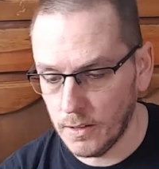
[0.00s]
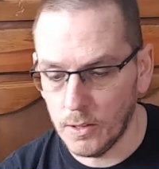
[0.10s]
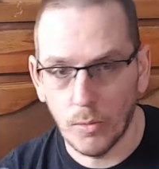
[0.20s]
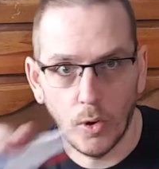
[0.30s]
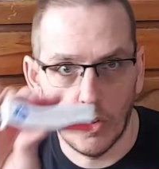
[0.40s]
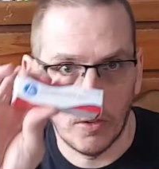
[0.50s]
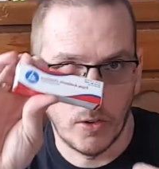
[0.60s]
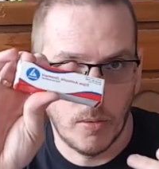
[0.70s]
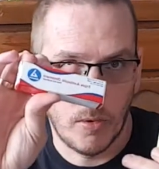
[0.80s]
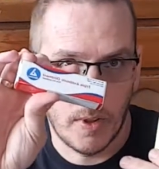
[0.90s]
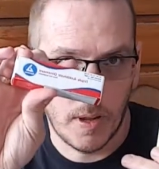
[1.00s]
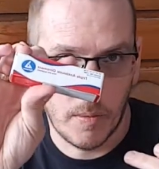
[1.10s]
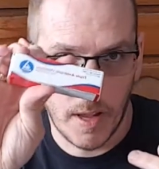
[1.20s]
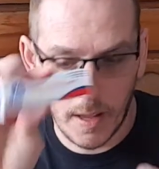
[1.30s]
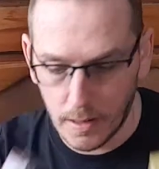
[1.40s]
some more triple
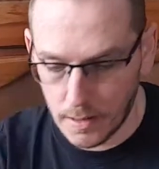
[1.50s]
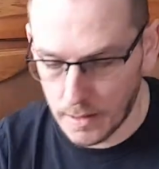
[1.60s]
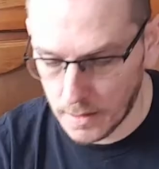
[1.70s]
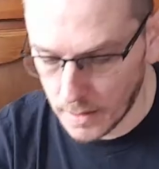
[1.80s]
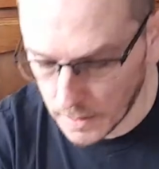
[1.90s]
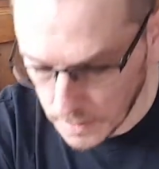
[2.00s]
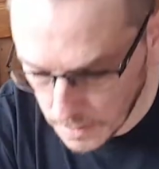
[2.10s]
antibiotic. But